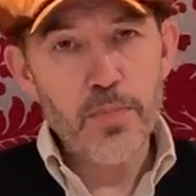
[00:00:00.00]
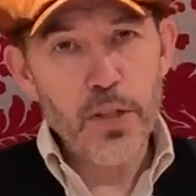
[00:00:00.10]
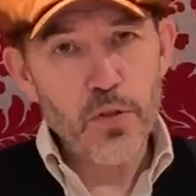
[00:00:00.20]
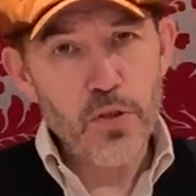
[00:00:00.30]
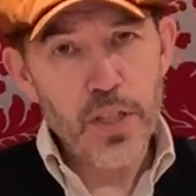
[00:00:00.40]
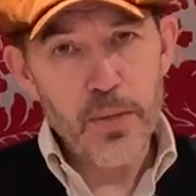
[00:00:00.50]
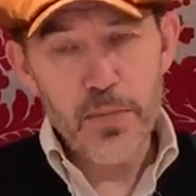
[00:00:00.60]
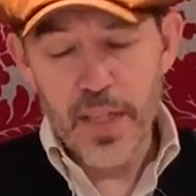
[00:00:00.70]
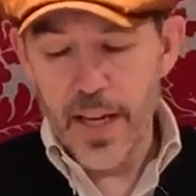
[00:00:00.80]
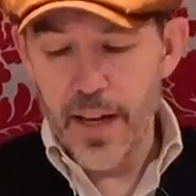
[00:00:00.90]
special
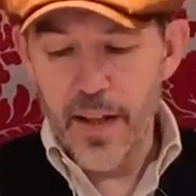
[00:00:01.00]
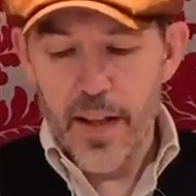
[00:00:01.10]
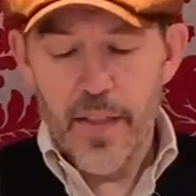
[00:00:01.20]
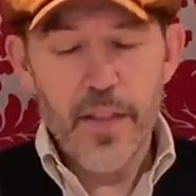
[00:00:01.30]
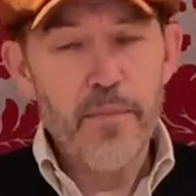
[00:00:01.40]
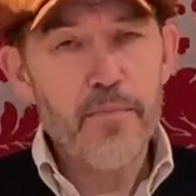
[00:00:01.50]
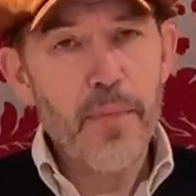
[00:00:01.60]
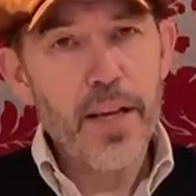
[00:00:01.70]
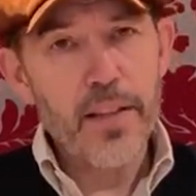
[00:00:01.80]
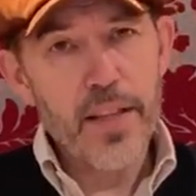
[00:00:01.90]
seams here that
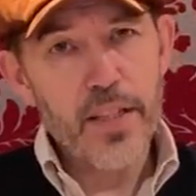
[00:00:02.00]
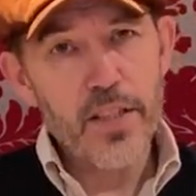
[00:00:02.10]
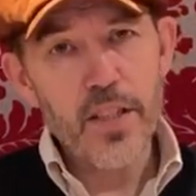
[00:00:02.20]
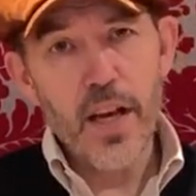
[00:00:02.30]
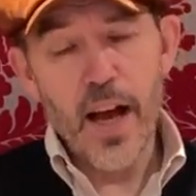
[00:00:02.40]
make this